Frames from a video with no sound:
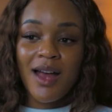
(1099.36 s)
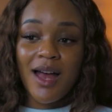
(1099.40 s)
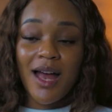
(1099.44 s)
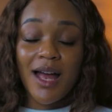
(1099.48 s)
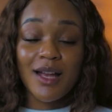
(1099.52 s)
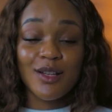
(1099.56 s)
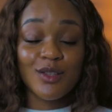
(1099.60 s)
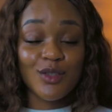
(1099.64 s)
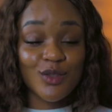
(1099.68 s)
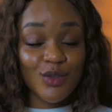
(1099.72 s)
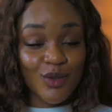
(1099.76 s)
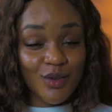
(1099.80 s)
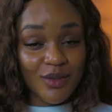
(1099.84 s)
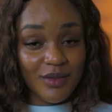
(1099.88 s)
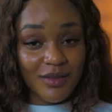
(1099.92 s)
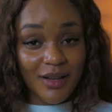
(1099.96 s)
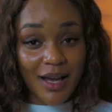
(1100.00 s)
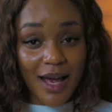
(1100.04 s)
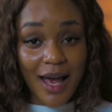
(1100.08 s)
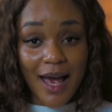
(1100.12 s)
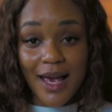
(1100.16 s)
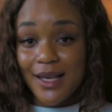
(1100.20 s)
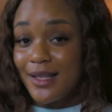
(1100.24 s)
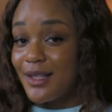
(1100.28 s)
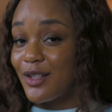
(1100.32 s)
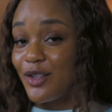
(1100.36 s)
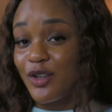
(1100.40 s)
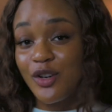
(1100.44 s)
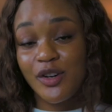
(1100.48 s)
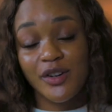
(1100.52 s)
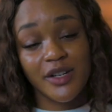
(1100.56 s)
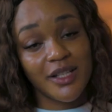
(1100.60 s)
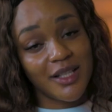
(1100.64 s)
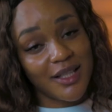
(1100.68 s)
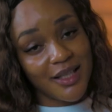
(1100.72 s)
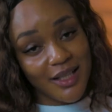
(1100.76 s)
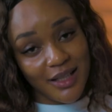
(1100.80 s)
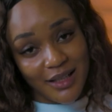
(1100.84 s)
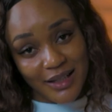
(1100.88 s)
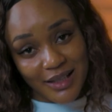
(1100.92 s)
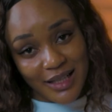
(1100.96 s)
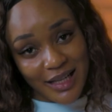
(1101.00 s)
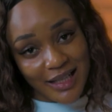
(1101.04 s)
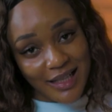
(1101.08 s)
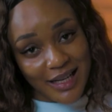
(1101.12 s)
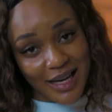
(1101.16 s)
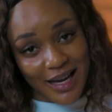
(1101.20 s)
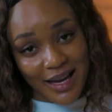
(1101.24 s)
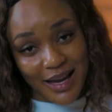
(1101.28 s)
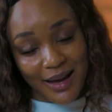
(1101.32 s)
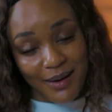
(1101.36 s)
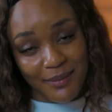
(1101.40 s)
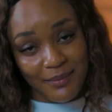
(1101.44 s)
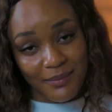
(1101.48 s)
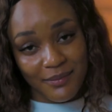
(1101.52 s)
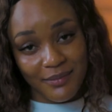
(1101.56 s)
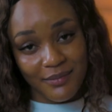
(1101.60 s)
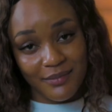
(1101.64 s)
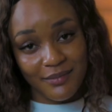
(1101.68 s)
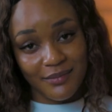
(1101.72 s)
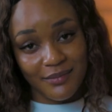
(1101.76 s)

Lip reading: And so, as a Christian that I am,